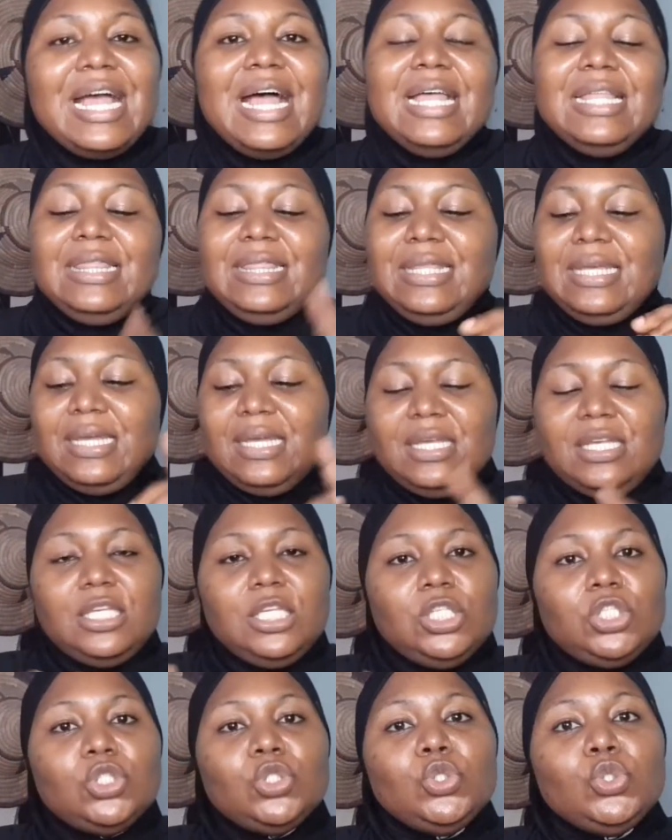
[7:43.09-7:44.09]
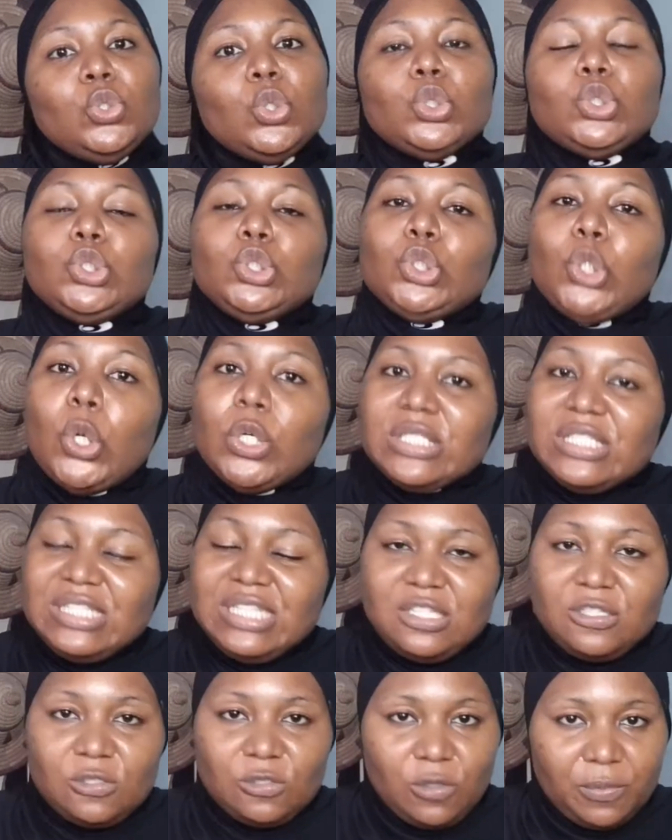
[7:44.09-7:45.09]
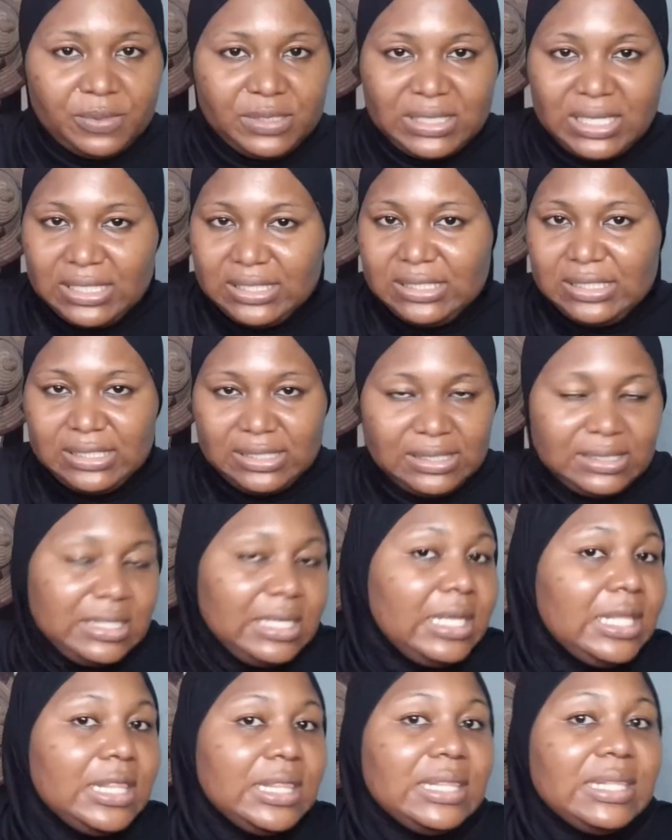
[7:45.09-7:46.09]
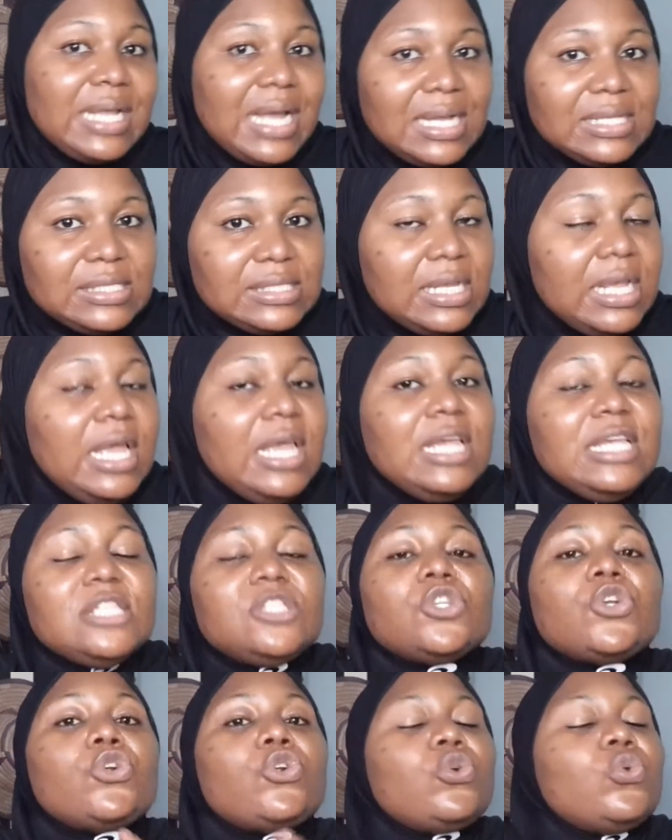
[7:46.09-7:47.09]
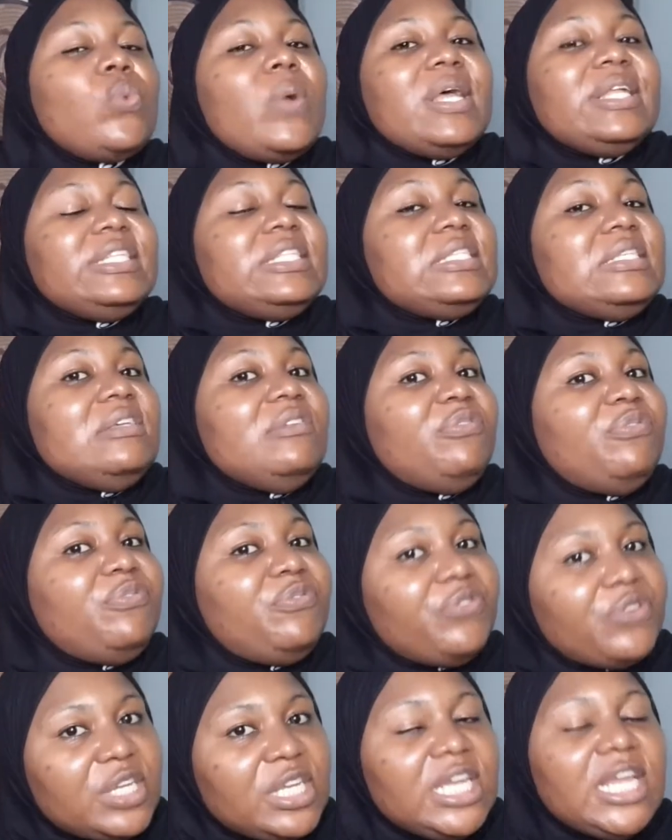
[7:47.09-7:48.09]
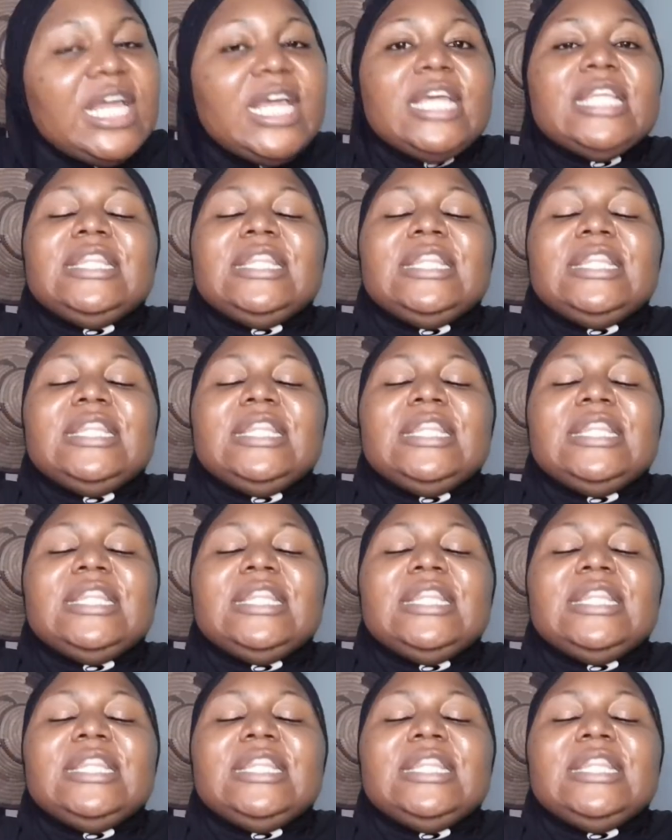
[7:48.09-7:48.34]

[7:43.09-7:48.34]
and there is no toxic substances in that, is cruelty free,